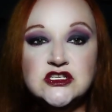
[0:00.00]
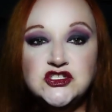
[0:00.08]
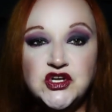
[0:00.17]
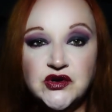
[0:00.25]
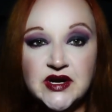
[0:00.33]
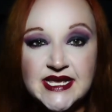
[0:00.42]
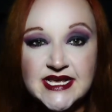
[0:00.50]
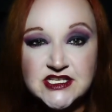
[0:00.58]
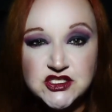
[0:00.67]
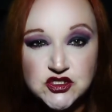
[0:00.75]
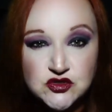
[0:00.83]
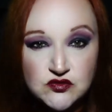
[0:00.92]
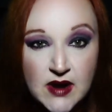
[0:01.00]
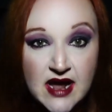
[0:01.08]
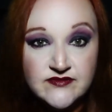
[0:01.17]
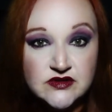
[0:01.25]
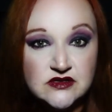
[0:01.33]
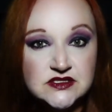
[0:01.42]
During his
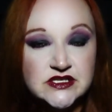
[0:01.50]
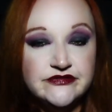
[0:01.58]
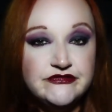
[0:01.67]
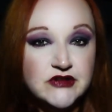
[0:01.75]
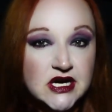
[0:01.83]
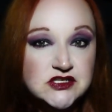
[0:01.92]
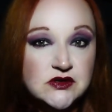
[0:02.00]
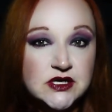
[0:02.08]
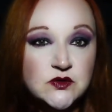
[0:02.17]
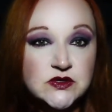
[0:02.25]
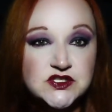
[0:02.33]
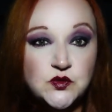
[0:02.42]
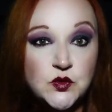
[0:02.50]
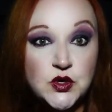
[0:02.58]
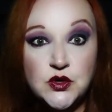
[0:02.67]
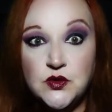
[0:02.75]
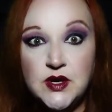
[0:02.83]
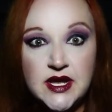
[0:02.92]
travels, Frederick was
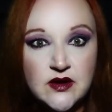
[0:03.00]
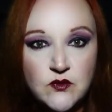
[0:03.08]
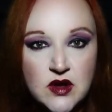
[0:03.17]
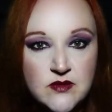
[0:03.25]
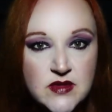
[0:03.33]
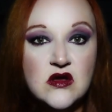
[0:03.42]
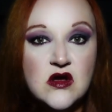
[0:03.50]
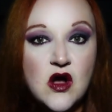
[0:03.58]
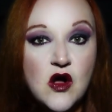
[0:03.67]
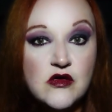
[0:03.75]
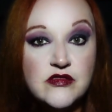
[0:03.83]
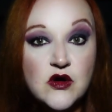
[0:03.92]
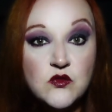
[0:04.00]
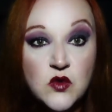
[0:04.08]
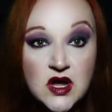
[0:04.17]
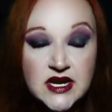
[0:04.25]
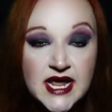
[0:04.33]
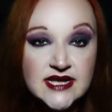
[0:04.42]
wooing women although
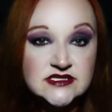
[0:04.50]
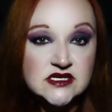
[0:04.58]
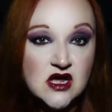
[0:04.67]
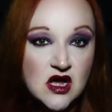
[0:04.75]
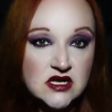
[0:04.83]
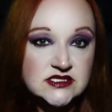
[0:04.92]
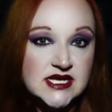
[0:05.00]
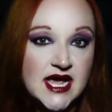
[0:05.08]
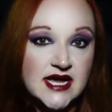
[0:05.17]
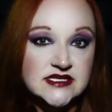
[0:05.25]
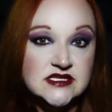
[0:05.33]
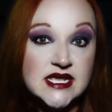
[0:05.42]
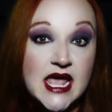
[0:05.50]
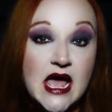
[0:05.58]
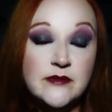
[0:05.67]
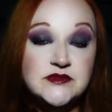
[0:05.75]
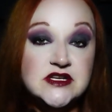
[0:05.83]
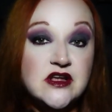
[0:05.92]
one had to contact the
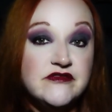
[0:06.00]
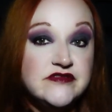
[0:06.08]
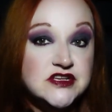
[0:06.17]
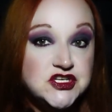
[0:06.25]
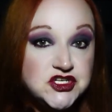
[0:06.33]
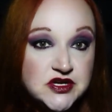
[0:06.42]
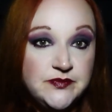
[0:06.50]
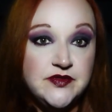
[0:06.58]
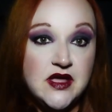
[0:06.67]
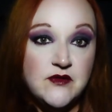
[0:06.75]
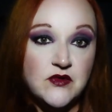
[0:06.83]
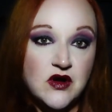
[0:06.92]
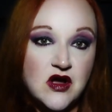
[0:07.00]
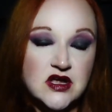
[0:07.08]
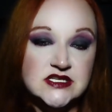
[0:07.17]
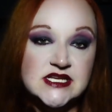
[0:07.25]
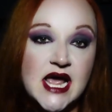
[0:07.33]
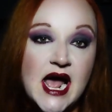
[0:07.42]
captain of the ship they were
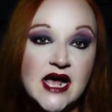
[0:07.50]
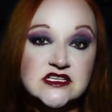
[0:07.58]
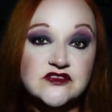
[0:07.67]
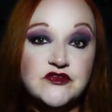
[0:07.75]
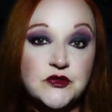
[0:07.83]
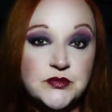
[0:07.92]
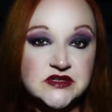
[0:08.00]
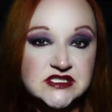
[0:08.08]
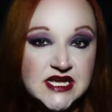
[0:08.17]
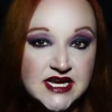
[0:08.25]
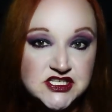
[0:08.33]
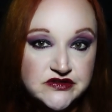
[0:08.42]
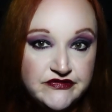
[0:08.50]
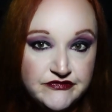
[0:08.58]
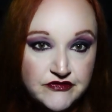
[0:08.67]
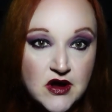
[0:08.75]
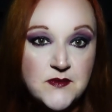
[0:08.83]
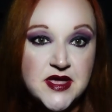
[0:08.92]
on to ask for protection
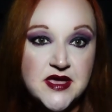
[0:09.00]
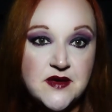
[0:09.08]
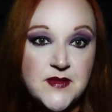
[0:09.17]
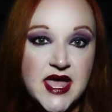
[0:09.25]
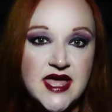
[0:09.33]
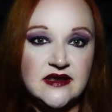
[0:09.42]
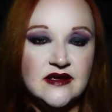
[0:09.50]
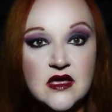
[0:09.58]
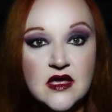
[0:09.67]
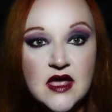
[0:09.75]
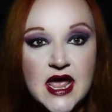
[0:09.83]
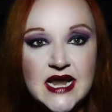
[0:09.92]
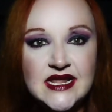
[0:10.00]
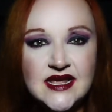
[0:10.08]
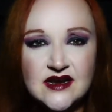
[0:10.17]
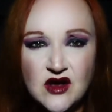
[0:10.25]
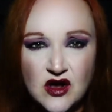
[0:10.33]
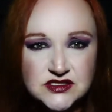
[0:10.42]
from him and and he
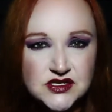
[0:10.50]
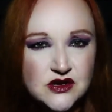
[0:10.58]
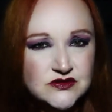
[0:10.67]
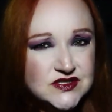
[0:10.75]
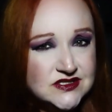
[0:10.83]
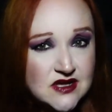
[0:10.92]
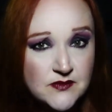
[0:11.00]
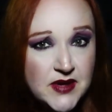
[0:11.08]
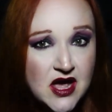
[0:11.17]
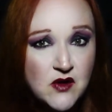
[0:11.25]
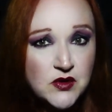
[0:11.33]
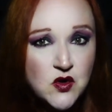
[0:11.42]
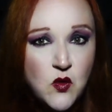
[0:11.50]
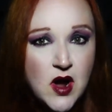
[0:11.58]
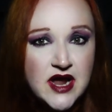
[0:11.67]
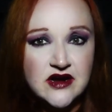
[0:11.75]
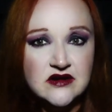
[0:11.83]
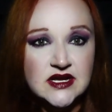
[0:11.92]
had also somehow
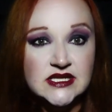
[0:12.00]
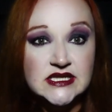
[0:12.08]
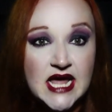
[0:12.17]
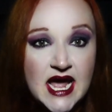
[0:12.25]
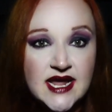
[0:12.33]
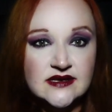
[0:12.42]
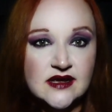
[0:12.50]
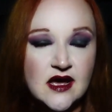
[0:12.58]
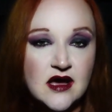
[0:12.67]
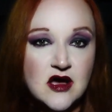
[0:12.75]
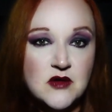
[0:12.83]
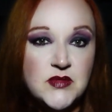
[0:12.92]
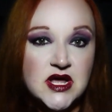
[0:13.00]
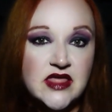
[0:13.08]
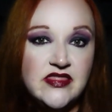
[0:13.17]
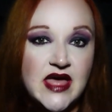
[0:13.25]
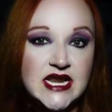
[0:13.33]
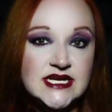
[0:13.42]
acquired a lion cub
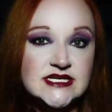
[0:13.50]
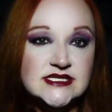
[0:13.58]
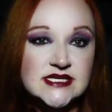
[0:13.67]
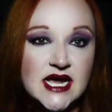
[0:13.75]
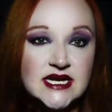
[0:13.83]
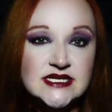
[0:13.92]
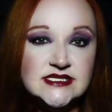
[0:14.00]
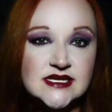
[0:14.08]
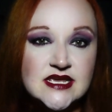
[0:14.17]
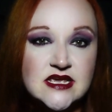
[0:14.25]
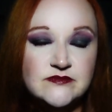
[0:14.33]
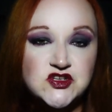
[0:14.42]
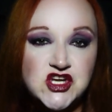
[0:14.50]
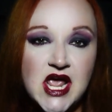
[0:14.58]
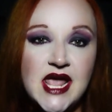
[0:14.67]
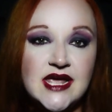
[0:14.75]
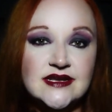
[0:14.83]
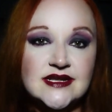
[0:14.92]
that he decided to keep
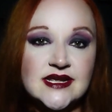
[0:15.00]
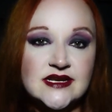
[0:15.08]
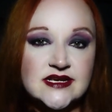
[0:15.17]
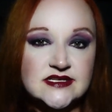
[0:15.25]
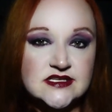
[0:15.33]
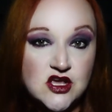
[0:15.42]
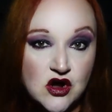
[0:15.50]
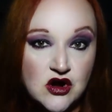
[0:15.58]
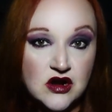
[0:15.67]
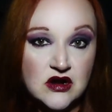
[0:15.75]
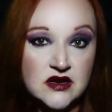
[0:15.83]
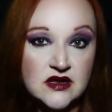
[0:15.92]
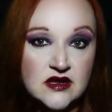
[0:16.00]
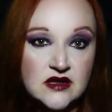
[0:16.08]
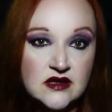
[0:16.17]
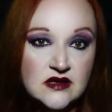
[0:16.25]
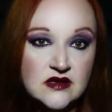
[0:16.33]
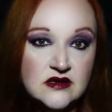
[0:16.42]
chained in his yard.
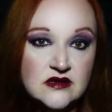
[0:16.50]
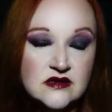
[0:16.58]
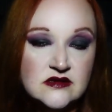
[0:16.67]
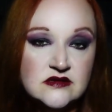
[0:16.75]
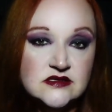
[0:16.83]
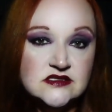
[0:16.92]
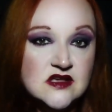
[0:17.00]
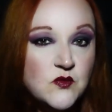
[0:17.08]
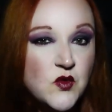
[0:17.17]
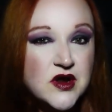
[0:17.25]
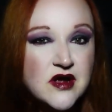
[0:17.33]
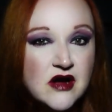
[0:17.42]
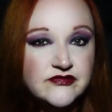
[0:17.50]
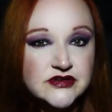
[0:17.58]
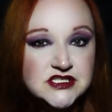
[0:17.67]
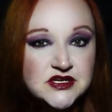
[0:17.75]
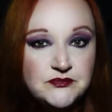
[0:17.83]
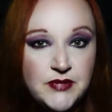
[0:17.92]
Someone
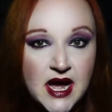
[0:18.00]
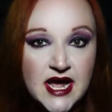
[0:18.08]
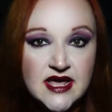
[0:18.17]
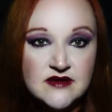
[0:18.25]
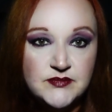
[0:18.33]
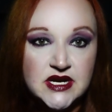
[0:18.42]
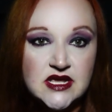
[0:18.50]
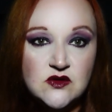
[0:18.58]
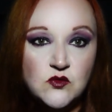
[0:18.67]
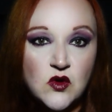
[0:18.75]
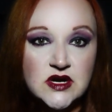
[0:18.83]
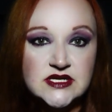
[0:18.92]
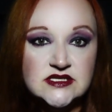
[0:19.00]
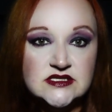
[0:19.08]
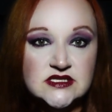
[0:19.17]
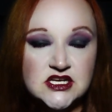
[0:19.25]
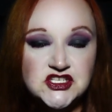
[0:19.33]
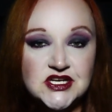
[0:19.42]
offered to buy it, but he wanted
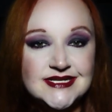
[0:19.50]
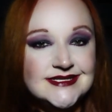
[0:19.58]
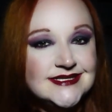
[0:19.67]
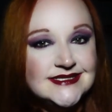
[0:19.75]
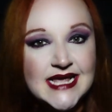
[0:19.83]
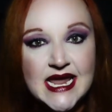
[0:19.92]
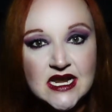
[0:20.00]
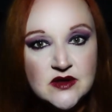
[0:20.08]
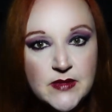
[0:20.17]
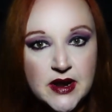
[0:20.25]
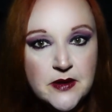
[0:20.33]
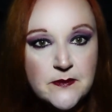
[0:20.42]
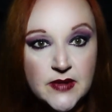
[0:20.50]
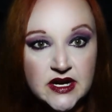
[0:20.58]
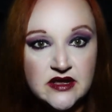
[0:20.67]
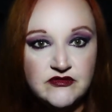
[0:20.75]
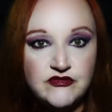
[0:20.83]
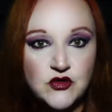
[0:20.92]
such an insane amount of
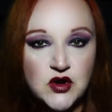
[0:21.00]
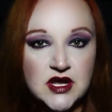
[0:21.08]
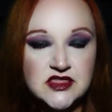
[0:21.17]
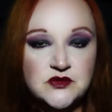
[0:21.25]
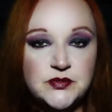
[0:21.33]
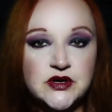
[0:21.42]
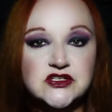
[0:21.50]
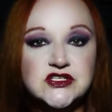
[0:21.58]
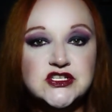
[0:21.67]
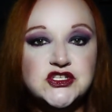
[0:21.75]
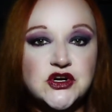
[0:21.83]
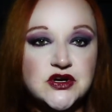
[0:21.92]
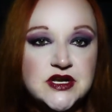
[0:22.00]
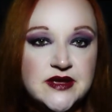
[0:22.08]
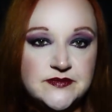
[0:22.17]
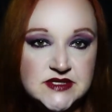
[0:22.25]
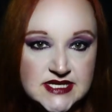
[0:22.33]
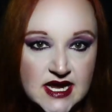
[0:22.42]
money for it, the person turned
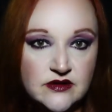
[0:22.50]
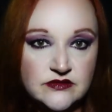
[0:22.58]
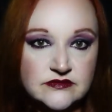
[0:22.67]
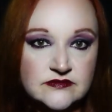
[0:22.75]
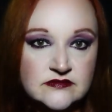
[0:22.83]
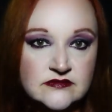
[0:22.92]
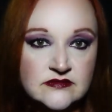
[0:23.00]
him down.